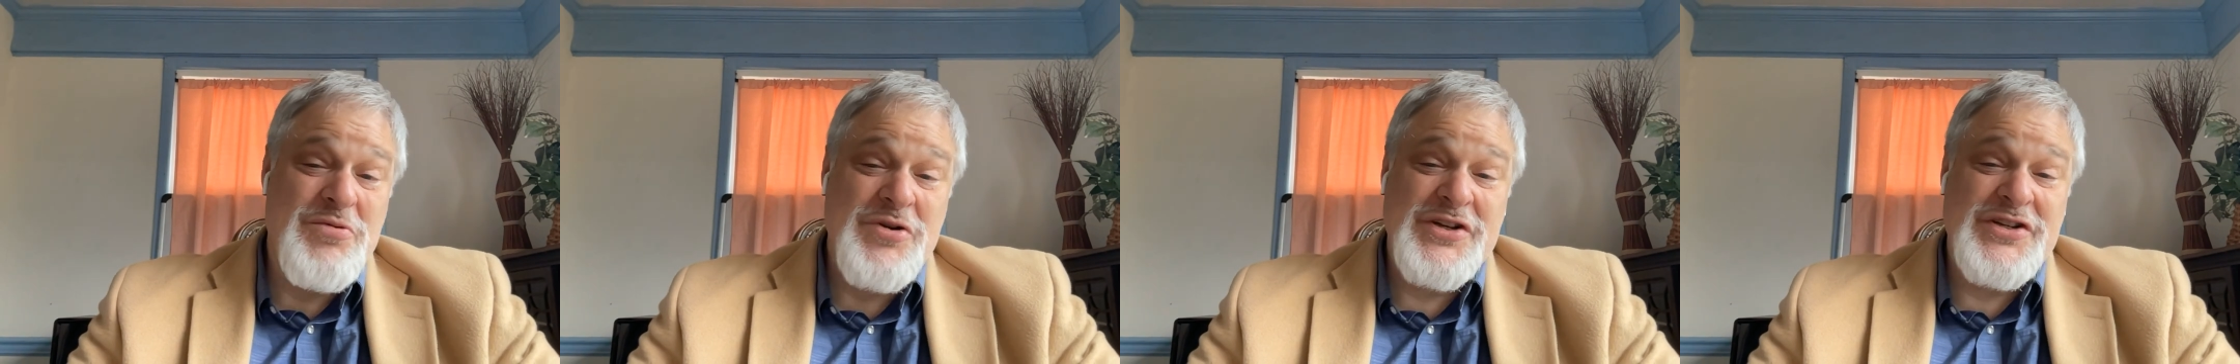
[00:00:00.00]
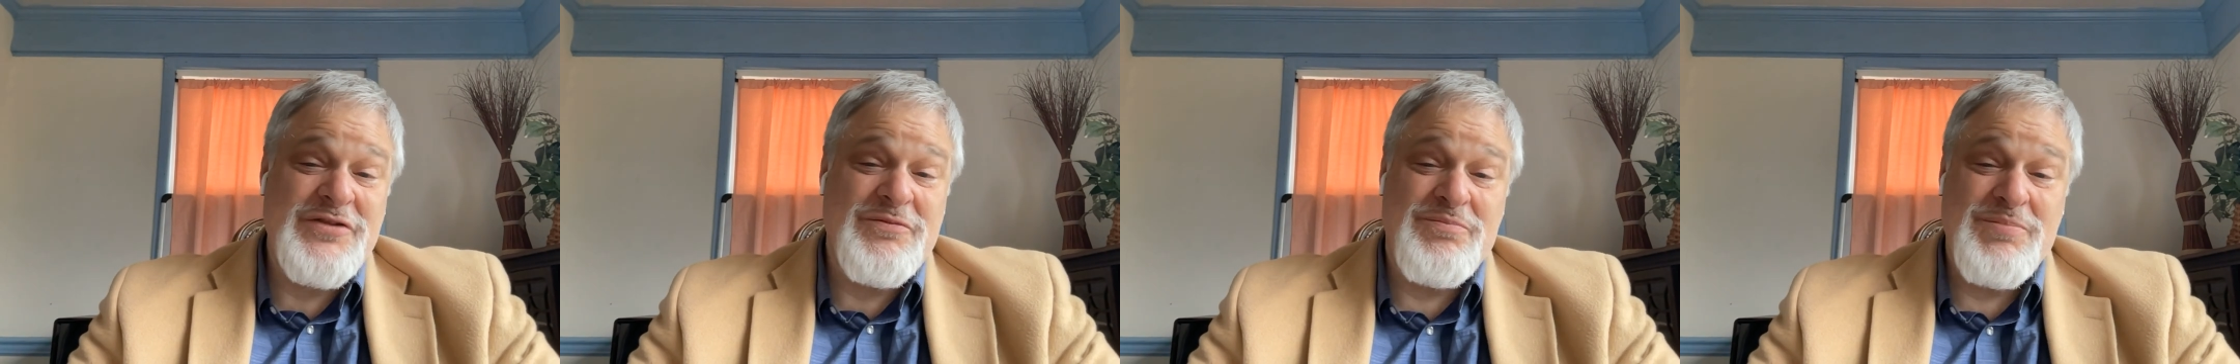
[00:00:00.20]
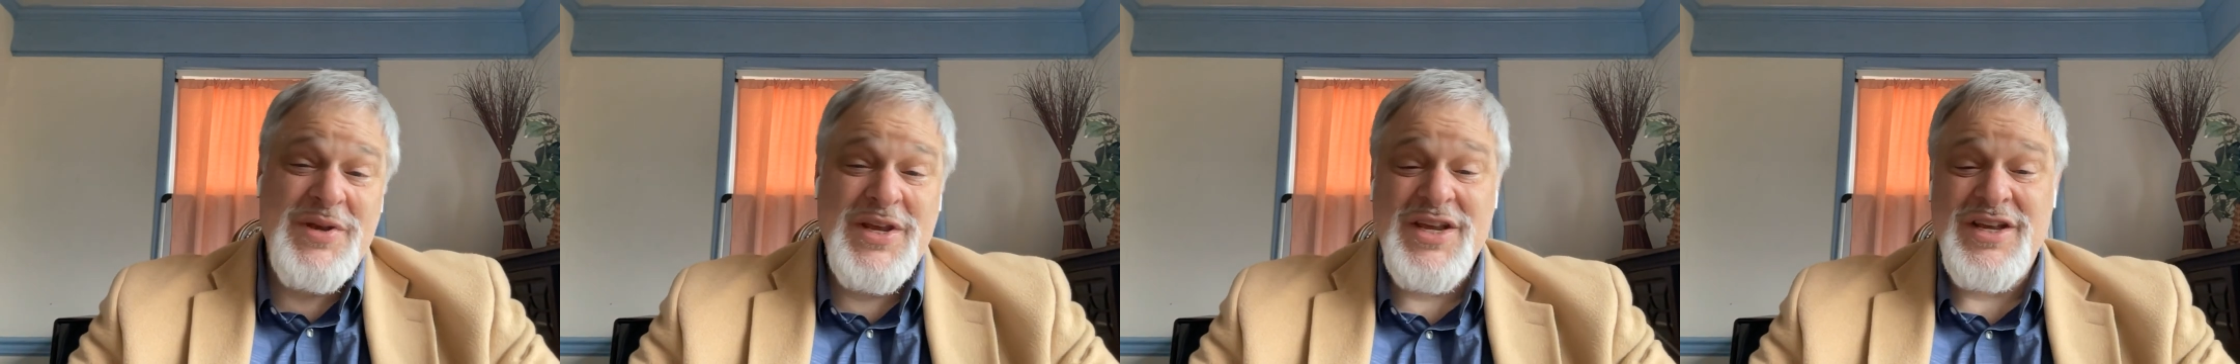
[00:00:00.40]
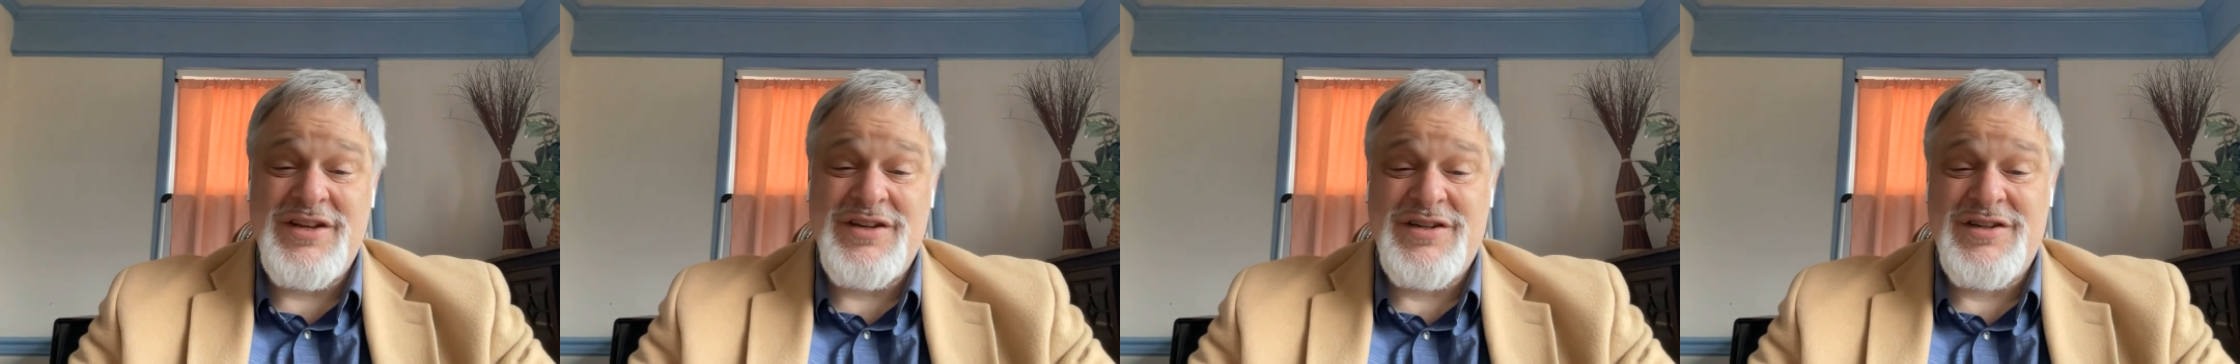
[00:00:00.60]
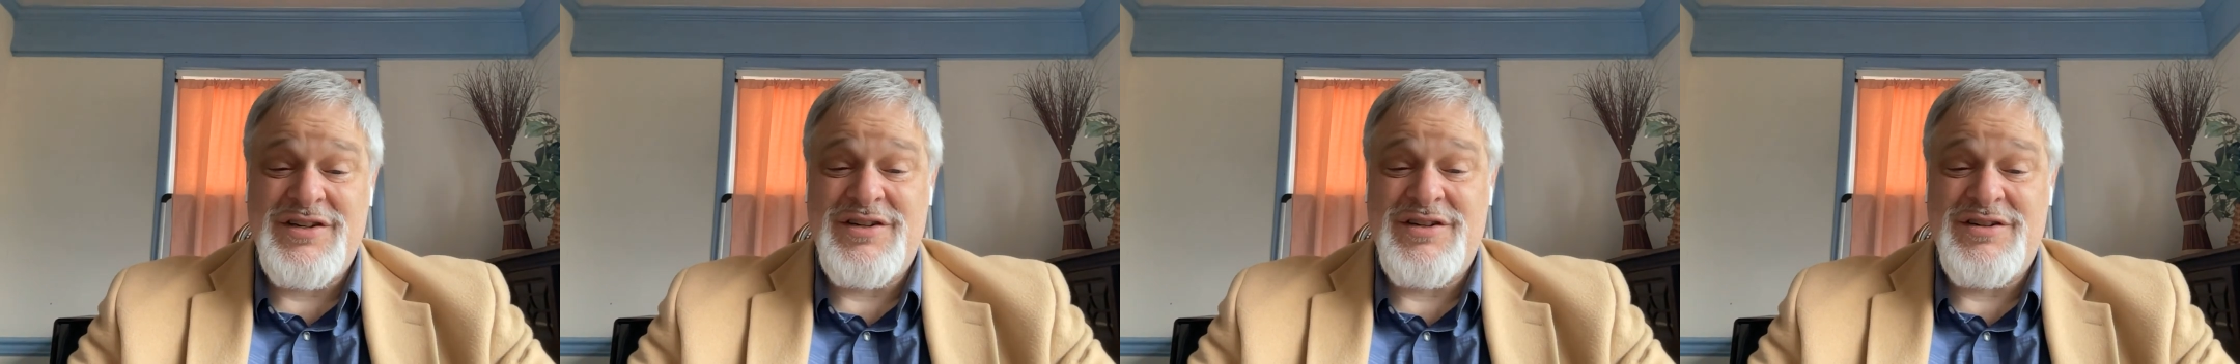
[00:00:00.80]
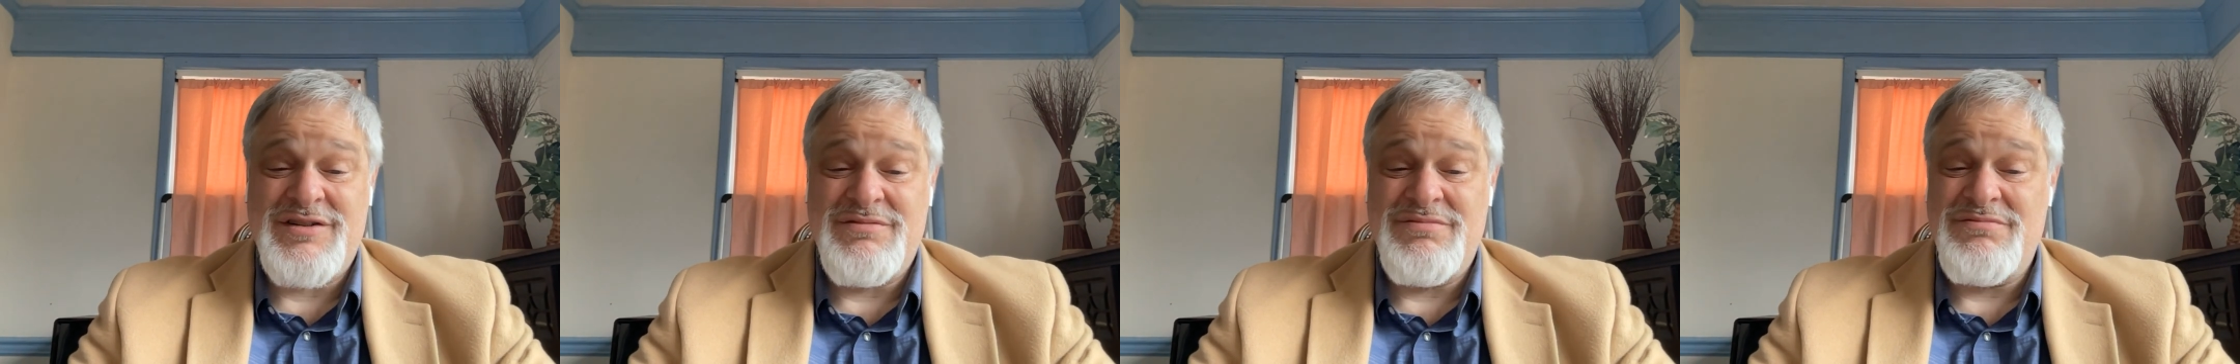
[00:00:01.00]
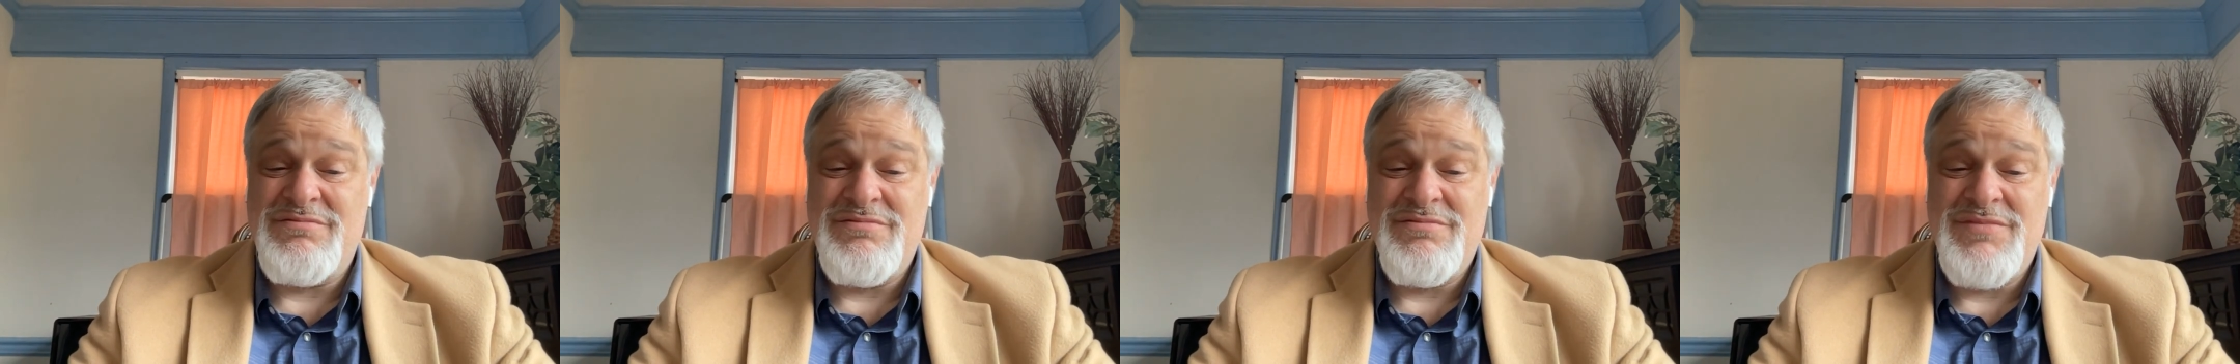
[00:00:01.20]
Prince of Peace,